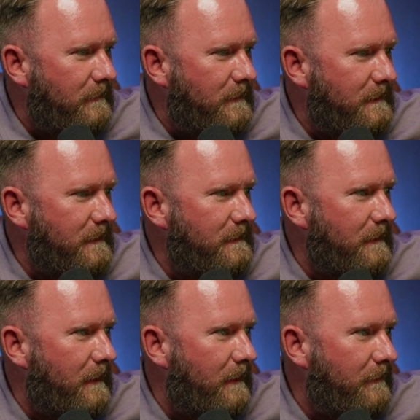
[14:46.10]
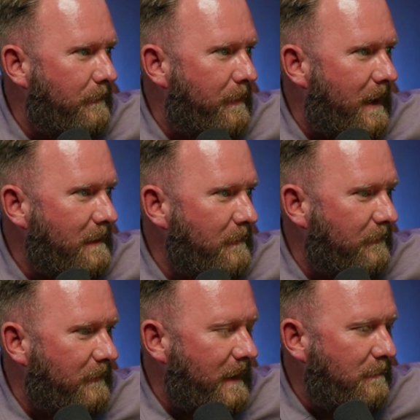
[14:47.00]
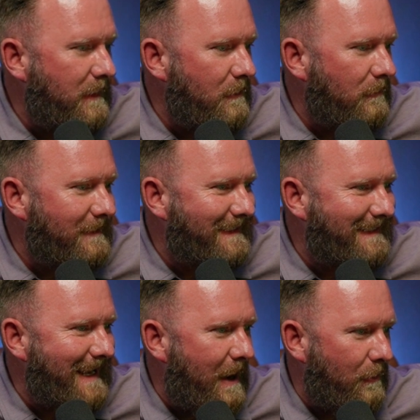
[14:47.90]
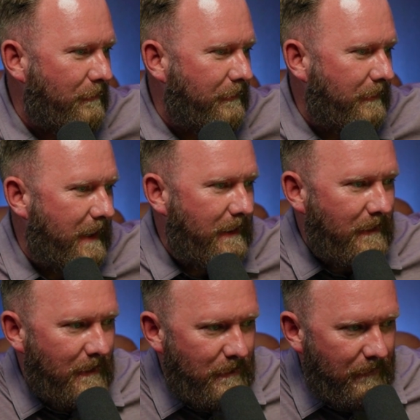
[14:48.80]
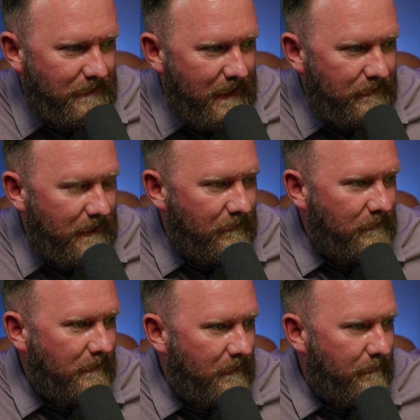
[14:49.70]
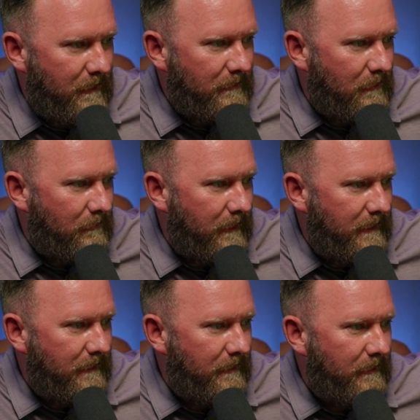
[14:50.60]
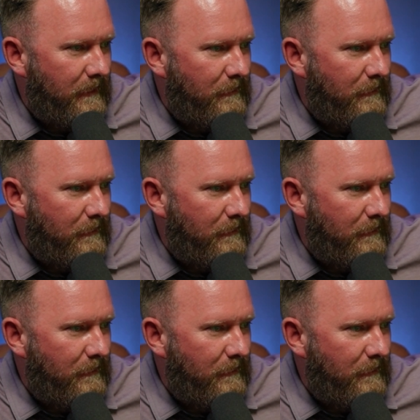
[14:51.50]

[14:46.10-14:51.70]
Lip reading: this is the bottom of Lake Mineola South. Okay, you have downtown Claremont all right here.